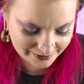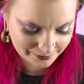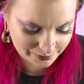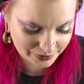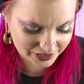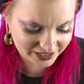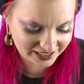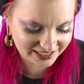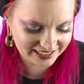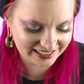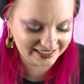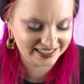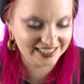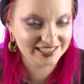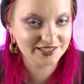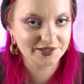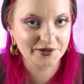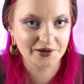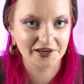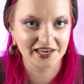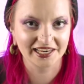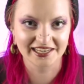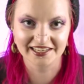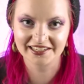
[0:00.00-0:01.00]
But that's
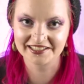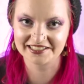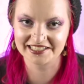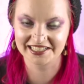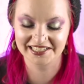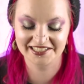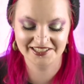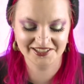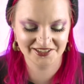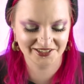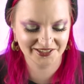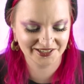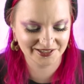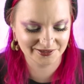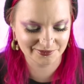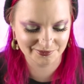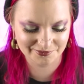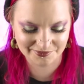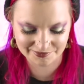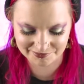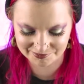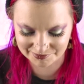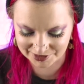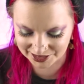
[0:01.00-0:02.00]
okay, because I can talk
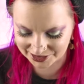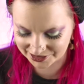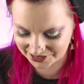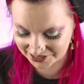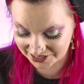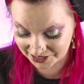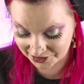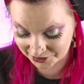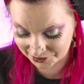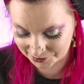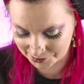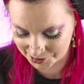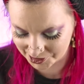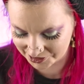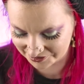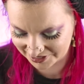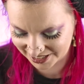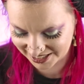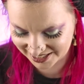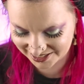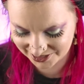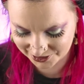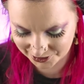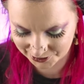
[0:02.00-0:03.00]
about another
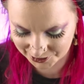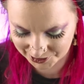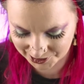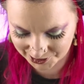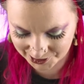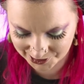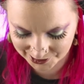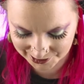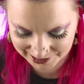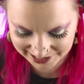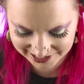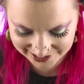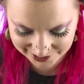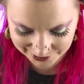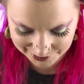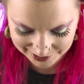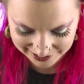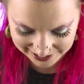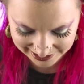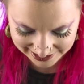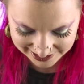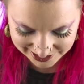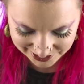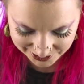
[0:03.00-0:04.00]
movie real quick
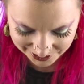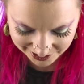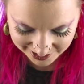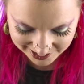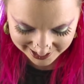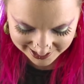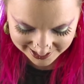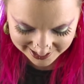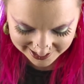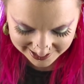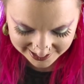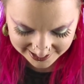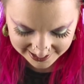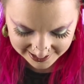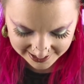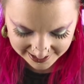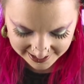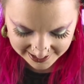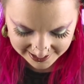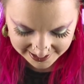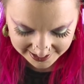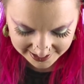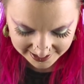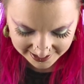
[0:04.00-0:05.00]
while I do this.
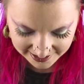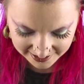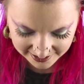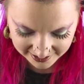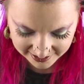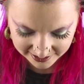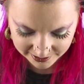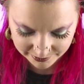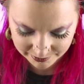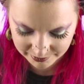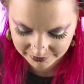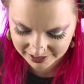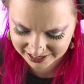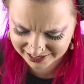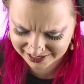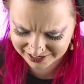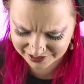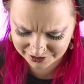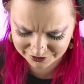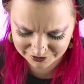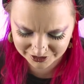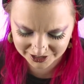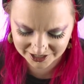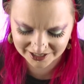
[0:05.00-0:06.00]
I
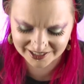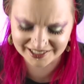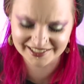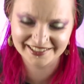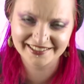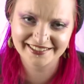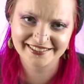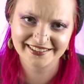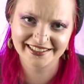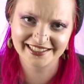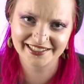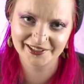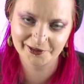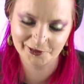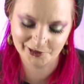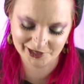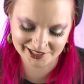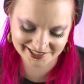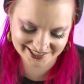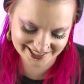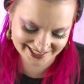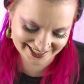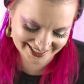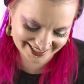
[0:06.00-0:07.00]
kind of forgot that I
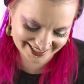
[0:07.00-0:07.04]
watched